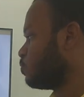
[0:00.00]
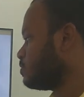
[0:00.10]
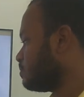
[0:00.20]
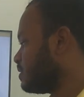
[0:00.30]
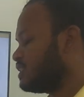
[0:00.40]

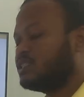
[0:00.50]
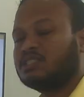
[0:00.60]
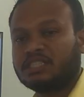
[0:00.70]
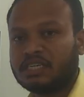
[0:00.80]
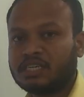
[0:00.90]
toothbrush is
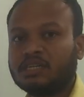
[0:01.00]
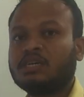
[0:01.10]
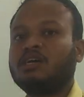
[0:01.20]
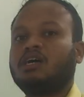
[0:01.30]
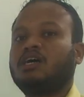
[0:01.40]
needed,
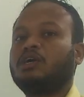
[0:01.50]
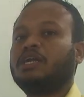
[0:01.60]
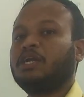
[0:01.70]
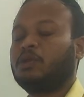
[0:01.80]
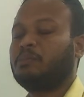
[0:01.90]

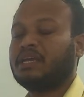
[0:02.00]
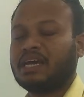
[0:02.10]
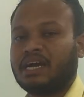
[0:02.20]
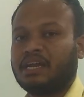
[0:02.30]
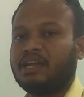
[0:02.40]
need to be
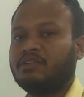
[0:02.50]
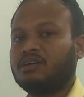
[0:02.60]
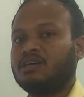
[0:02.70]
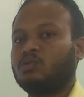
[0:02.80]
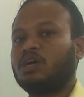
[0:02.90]
carried
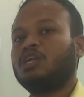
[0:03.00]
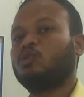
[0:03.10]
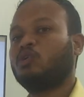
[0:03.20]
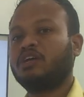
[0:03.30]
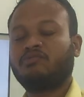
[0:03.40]
while
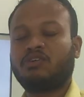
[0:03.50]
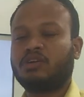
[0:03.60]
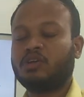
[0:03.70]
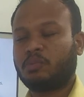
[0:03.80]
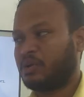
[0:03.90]
going for
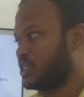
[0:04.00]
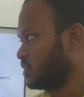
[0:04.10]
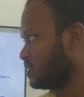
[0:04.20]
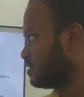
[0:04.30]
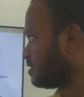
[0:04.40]
the
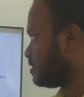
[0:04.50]
operations.